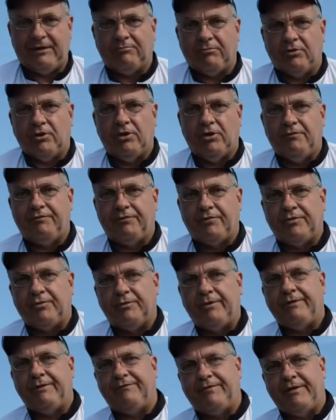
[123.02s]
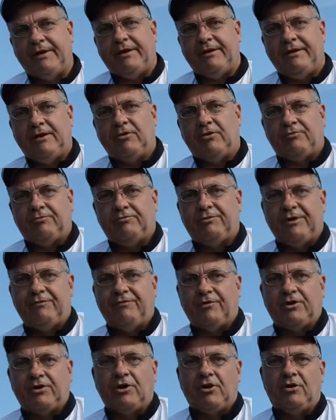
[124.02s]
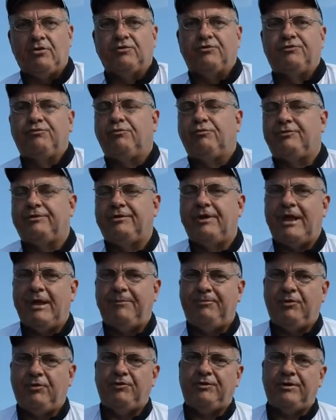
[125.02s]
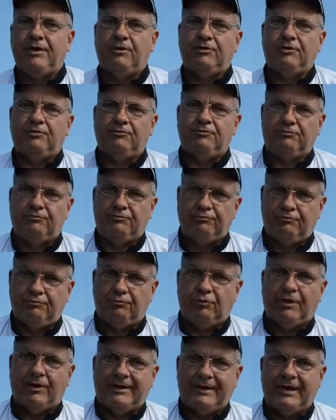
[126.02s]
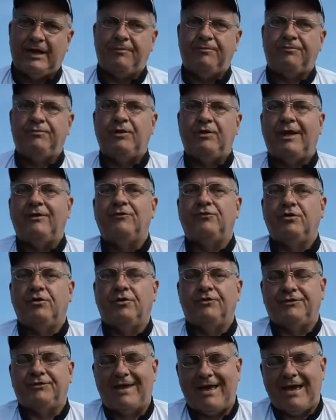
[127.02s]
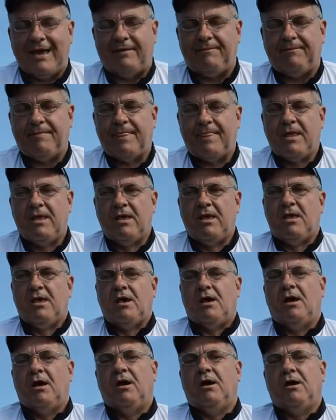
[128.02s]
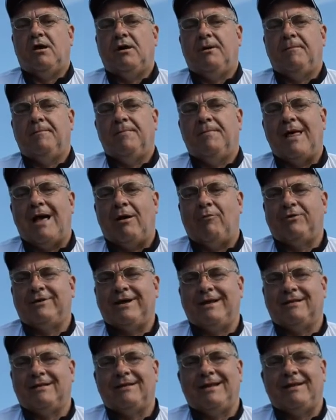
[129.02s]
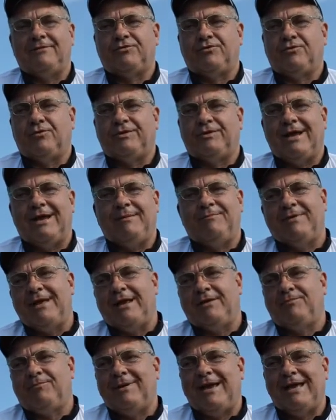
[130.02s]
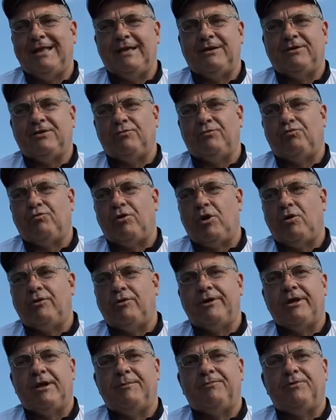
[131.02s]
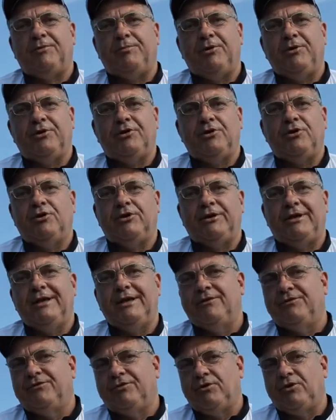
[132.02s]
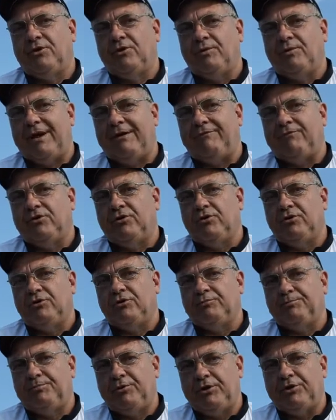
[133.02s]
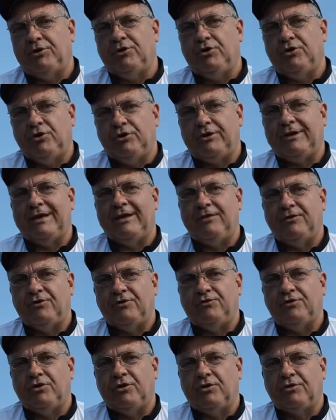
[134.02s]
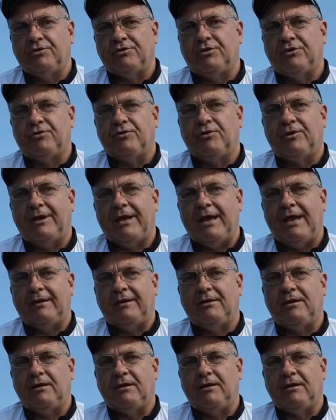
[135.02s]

blue for 20 feet. Different colors will help you tell what depth that jug's at. I will take the electrical tape. That's mainly to roll it up to put the hook in, so you don't have to put the hook in the jug to create,